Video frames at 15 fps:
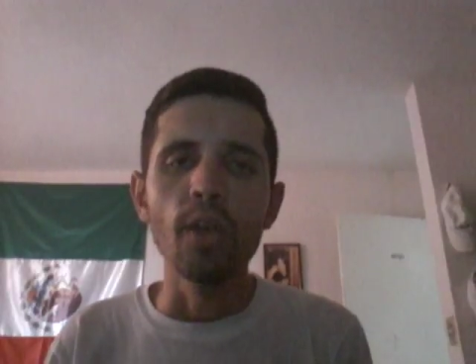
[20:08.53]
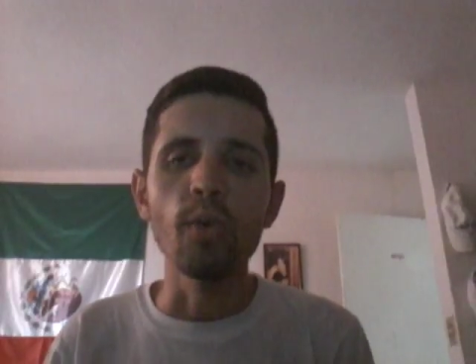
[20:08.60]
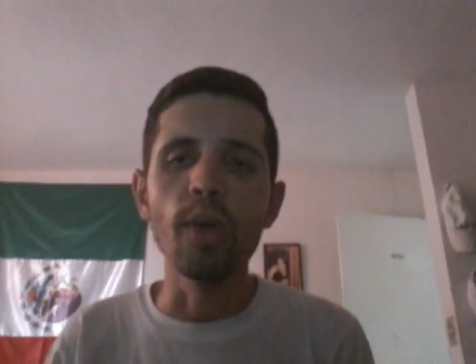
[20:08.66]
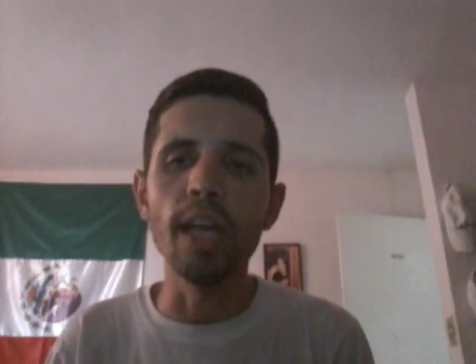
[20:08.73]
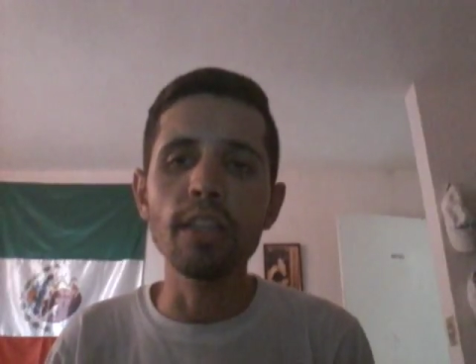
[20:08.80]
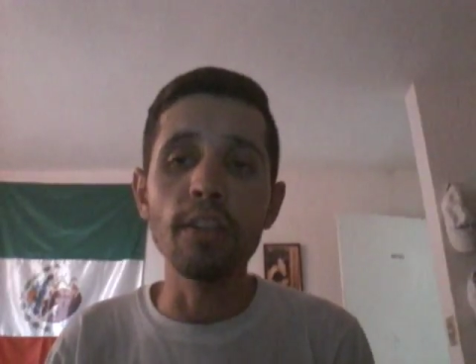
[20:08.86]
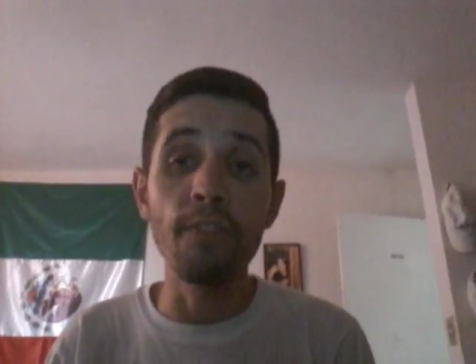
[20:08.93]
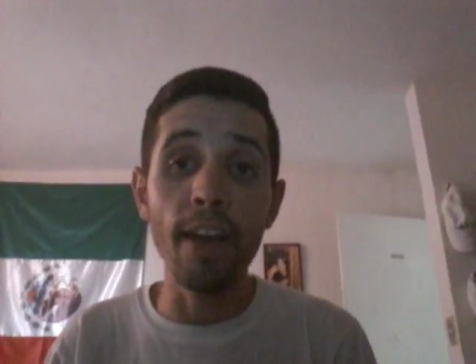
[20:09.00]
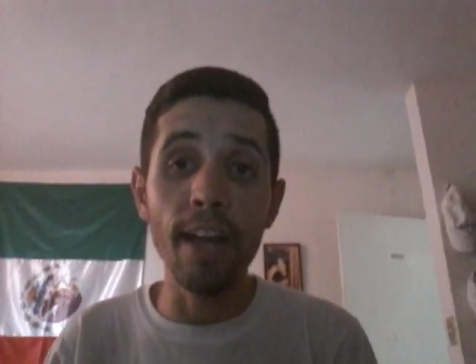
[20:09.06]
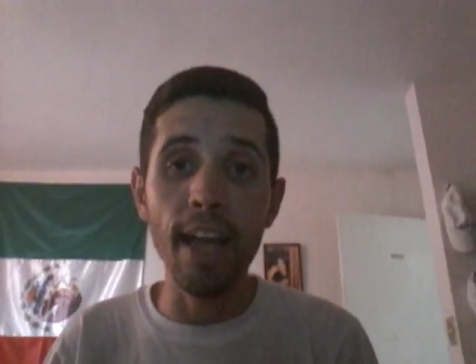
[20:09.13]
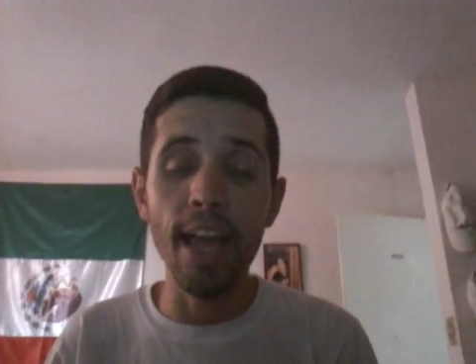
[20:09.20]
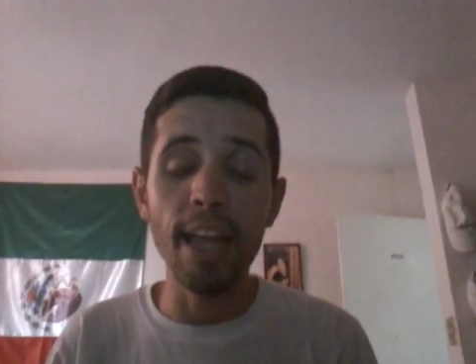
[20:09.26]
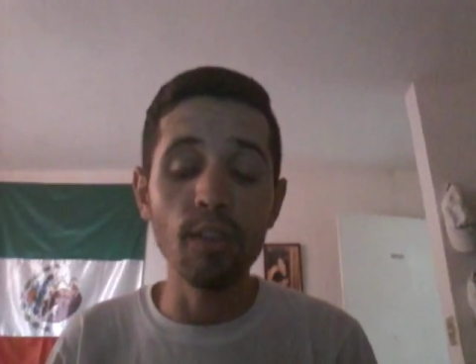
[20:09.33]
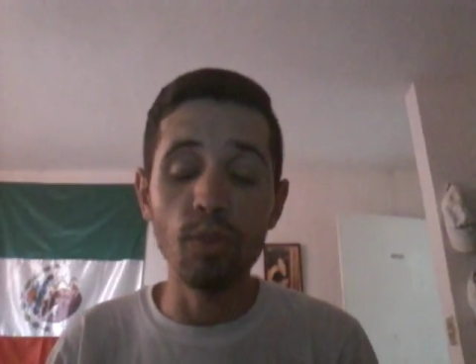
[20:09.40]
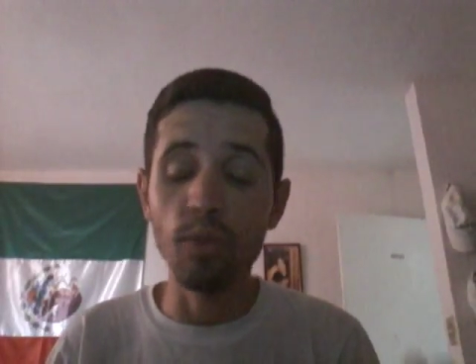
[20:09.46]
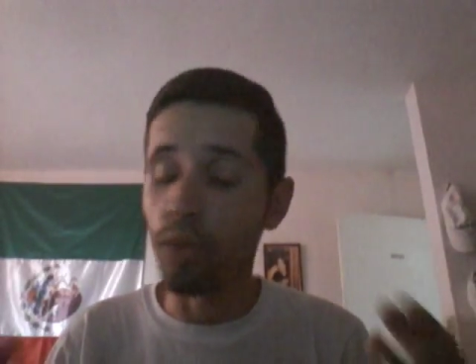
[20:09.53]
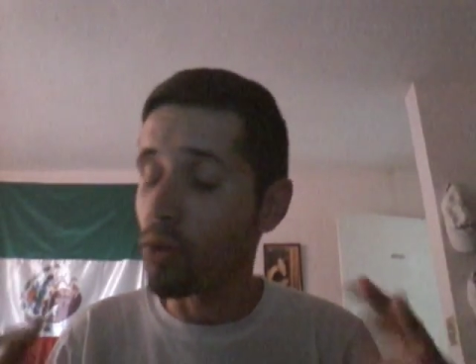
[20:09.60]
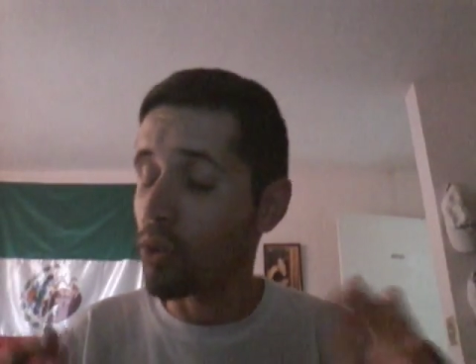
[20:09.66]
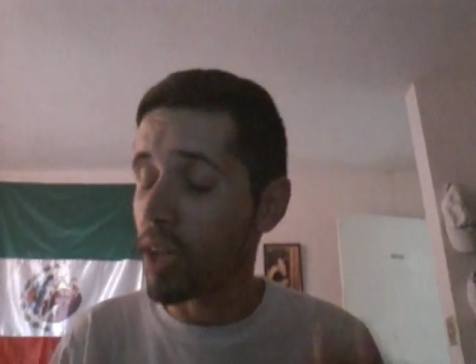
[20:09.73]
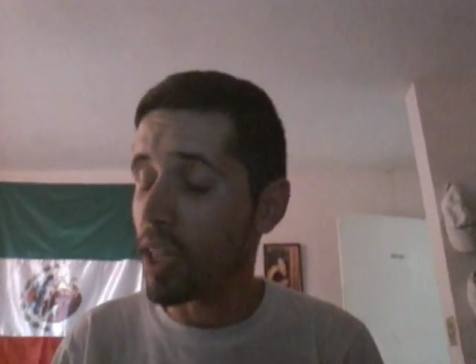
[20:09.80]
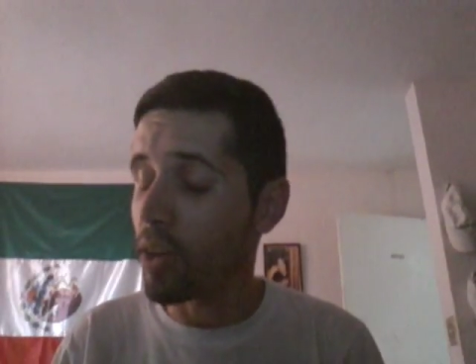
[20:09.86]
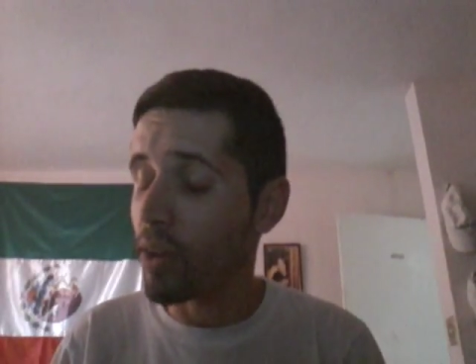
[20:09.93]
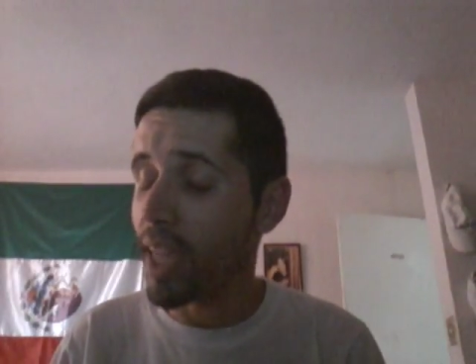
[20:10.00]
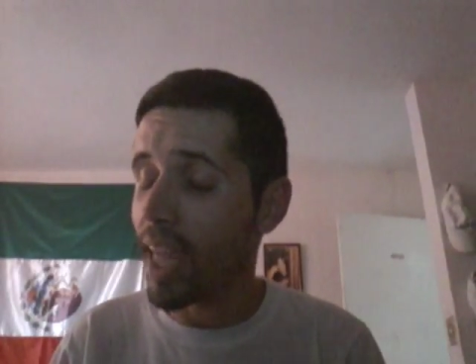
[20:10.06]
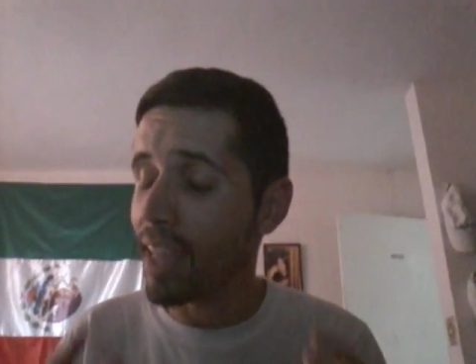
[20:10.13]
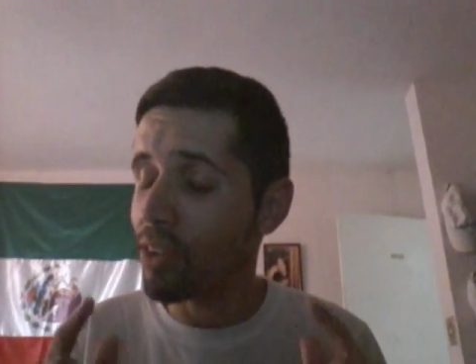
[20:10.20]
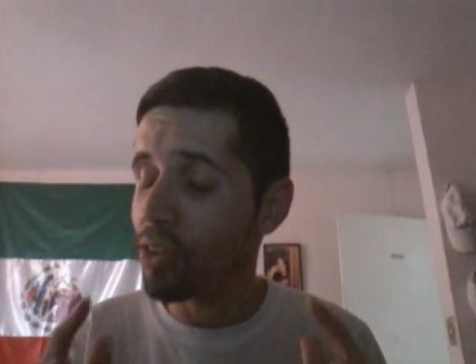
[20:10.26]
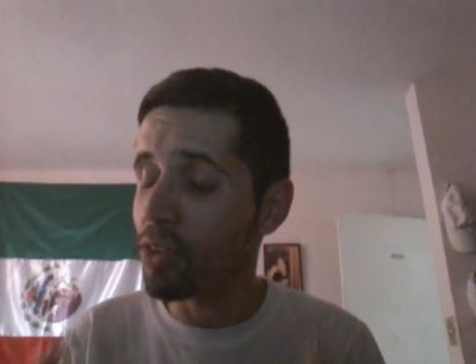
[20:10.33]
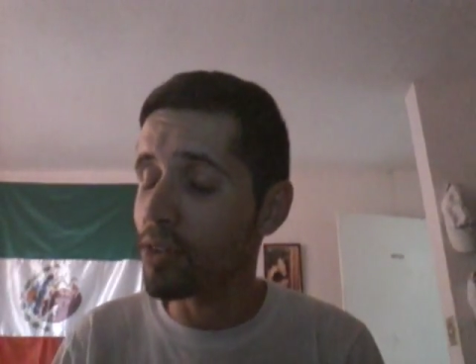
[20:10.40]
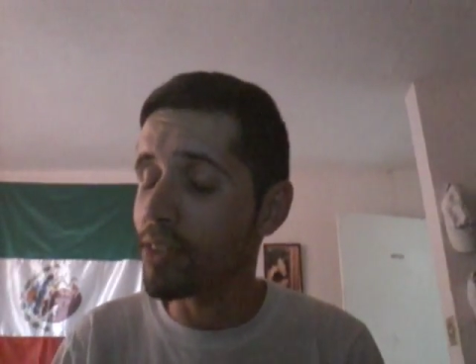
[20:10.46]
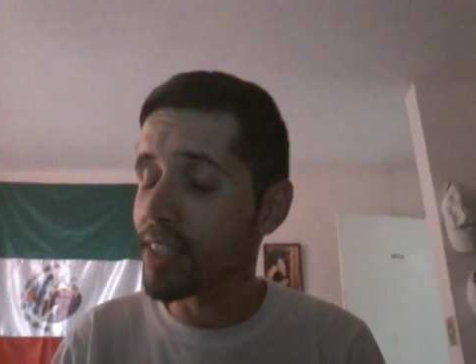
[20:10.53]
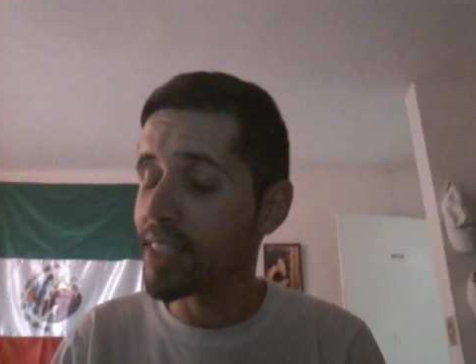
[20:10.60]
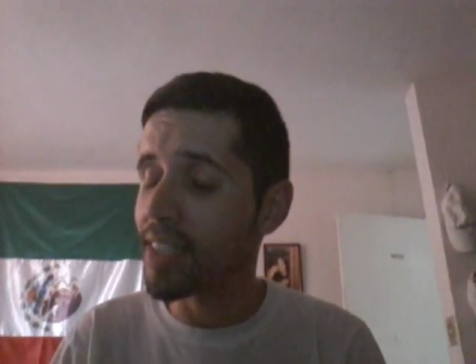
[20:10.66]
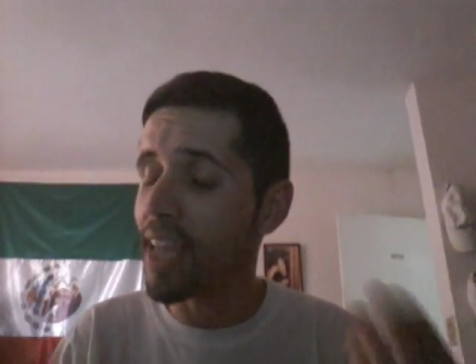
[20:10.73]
you can to